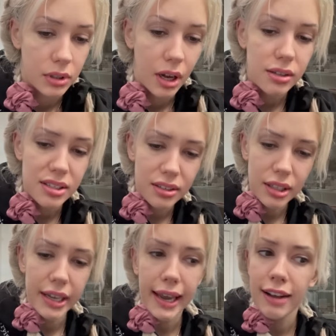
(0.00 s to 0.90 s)
I'll still
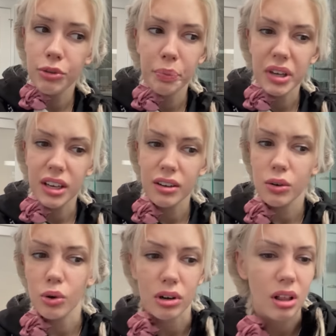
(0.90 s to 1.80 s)
like have a beer
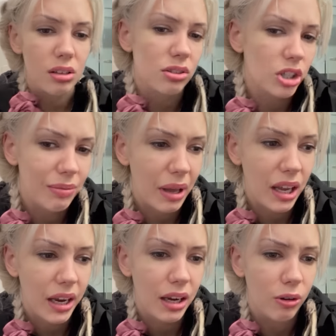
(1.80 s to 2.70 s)
or a glass of
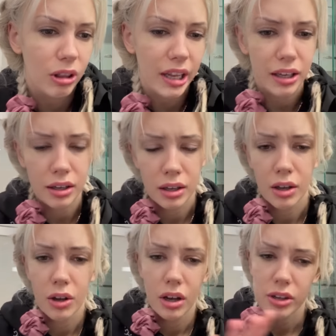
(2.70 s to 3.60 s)
champagne or like
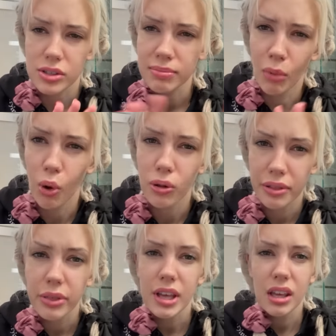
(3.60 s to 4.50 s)
a small
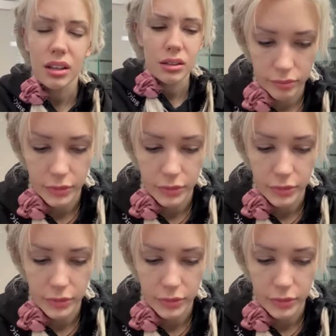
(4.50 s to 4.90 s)
thing.